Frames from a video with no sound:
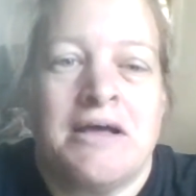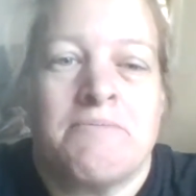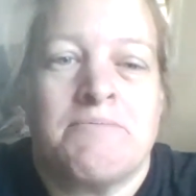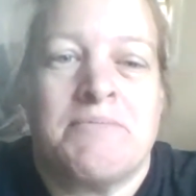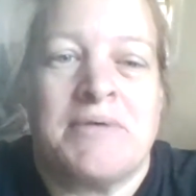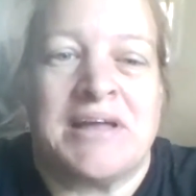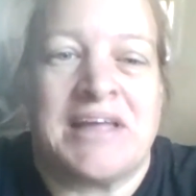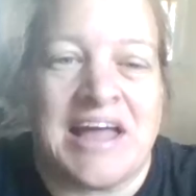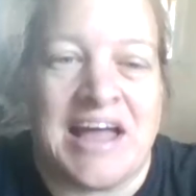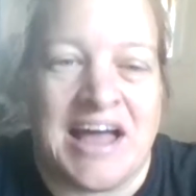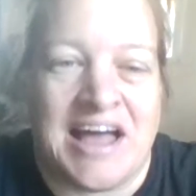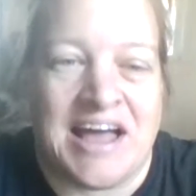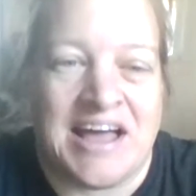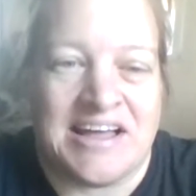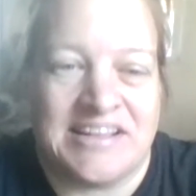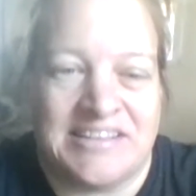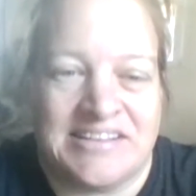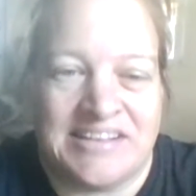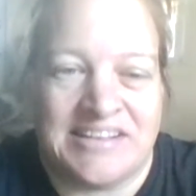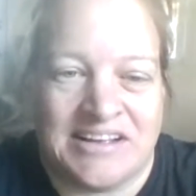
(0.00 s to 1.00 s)

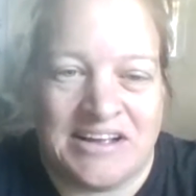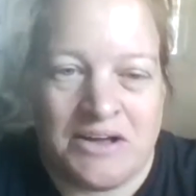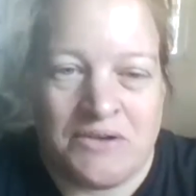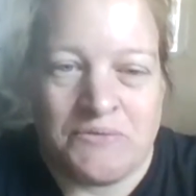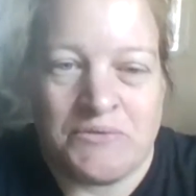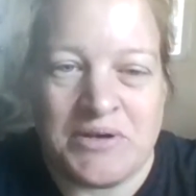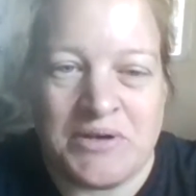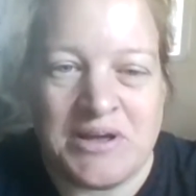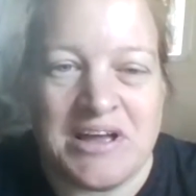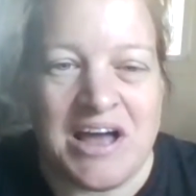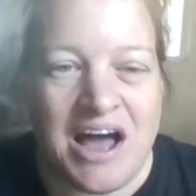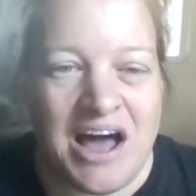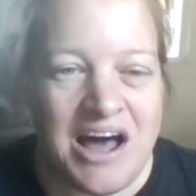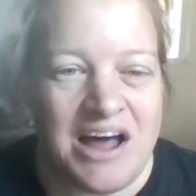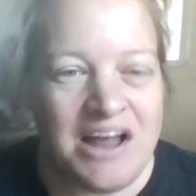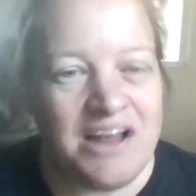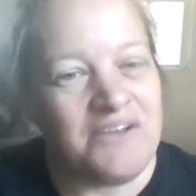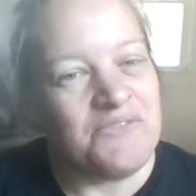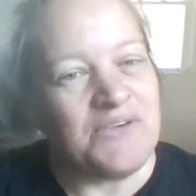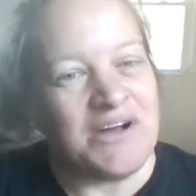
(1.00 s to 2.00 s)
because we
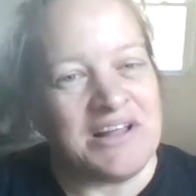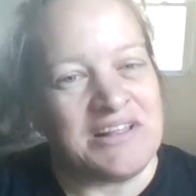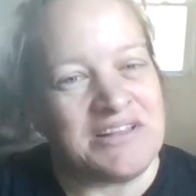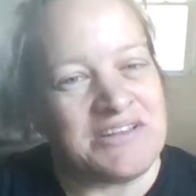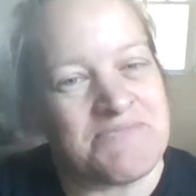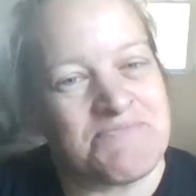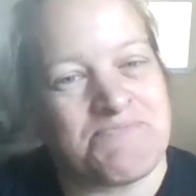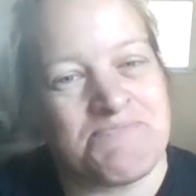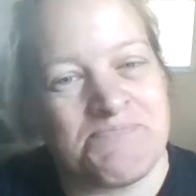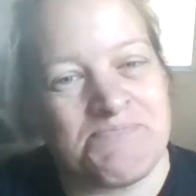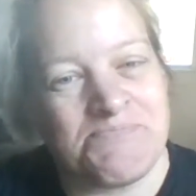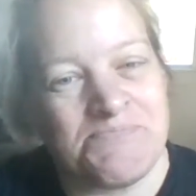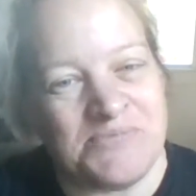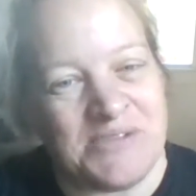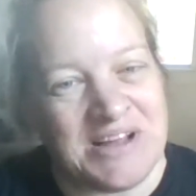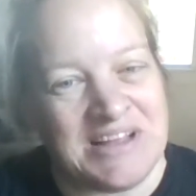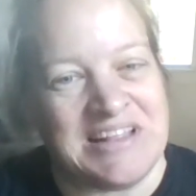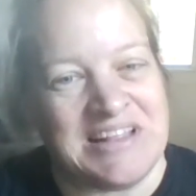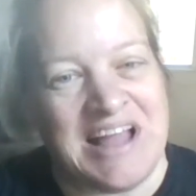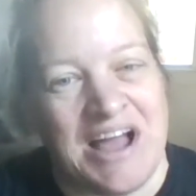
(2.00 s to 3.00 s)
all want to
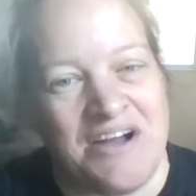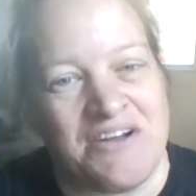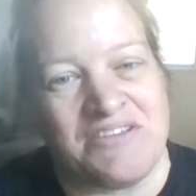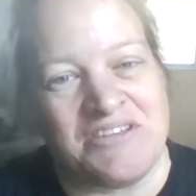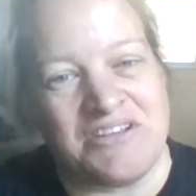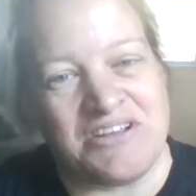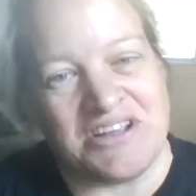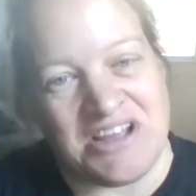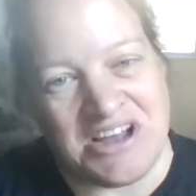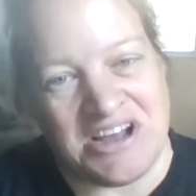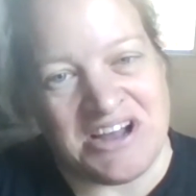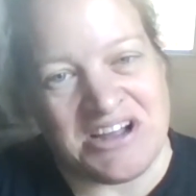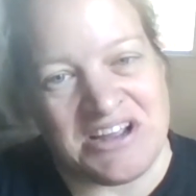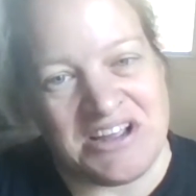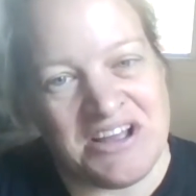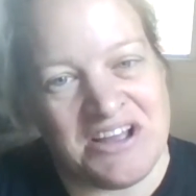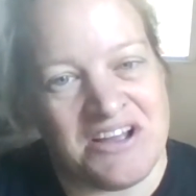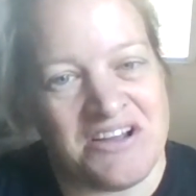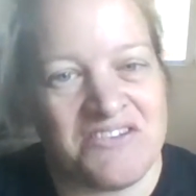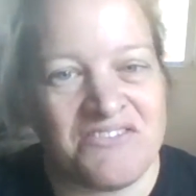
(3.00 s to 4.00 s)
learn how to cook
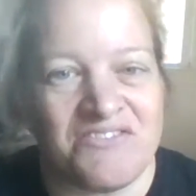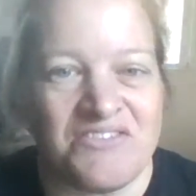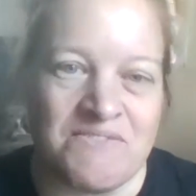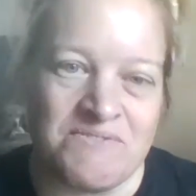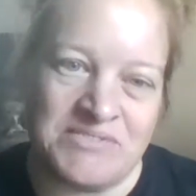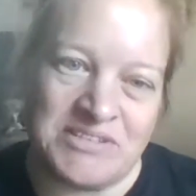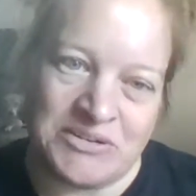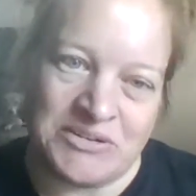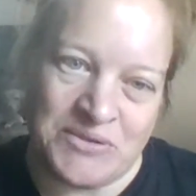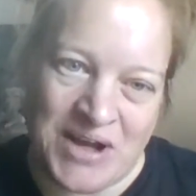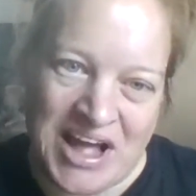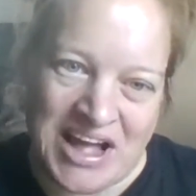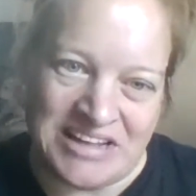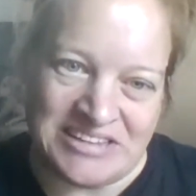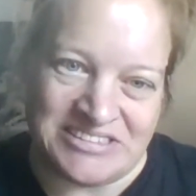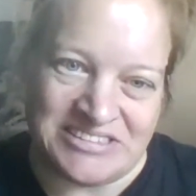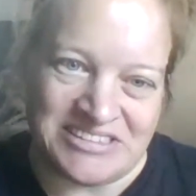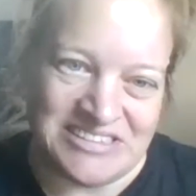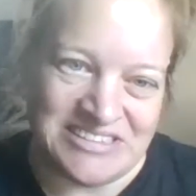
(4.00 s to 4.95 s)
from scratch,